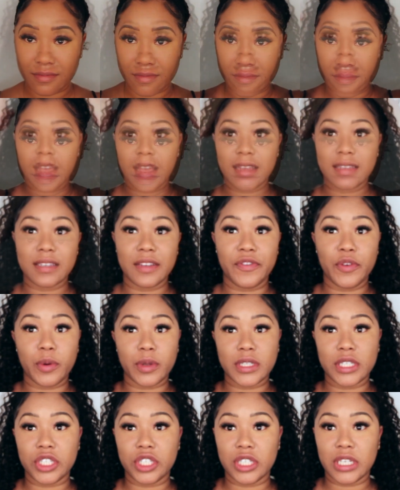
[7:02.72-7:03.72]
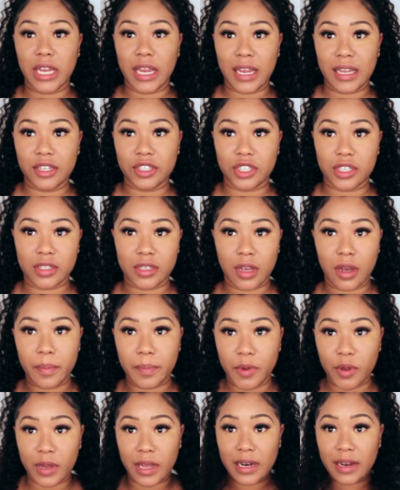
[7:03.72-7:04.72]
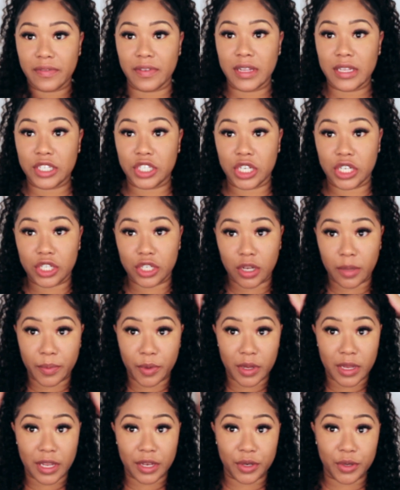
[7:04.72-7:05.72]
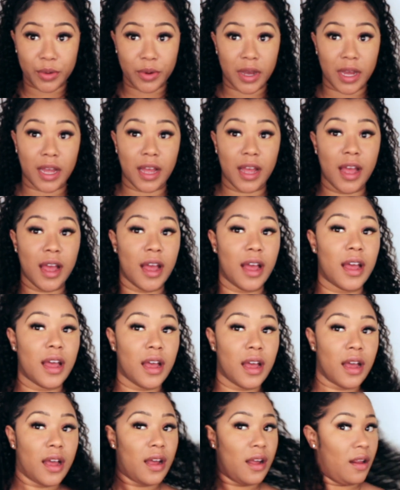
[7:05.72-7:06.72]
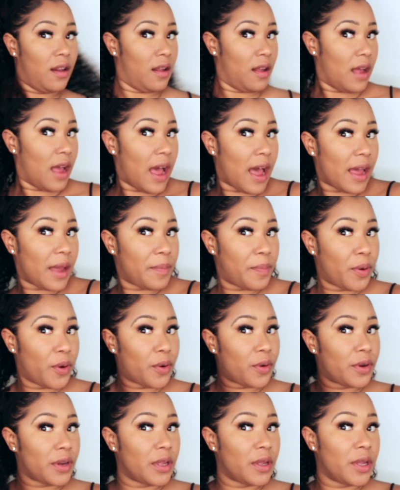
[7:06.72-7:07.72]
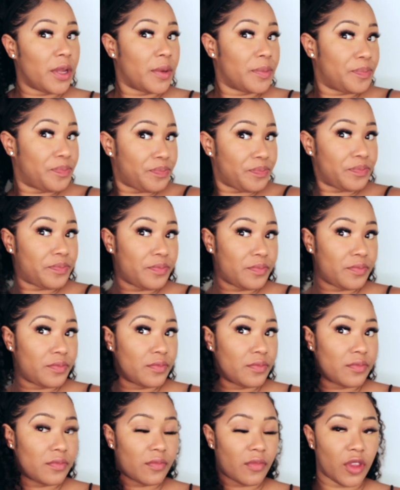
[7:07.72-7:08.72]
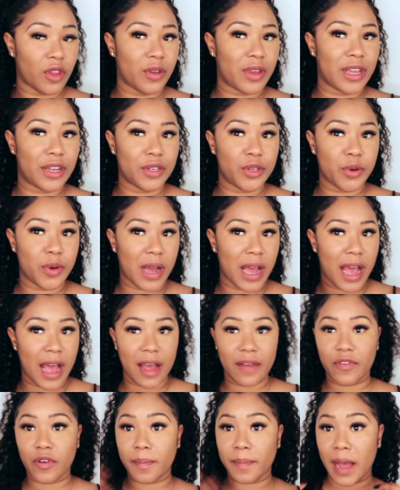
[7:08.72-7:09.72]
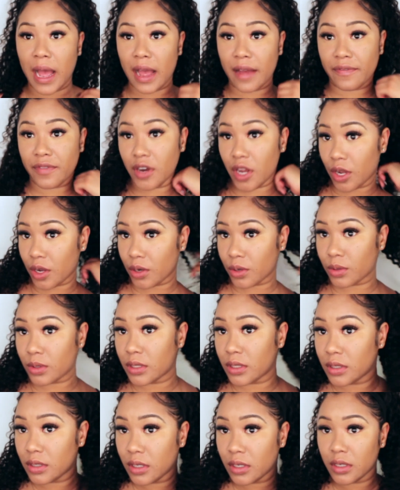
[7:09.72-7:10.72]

Guys, if you want to change it up, you can definitely change it up. You can do a high pony, you can do a half up, half down.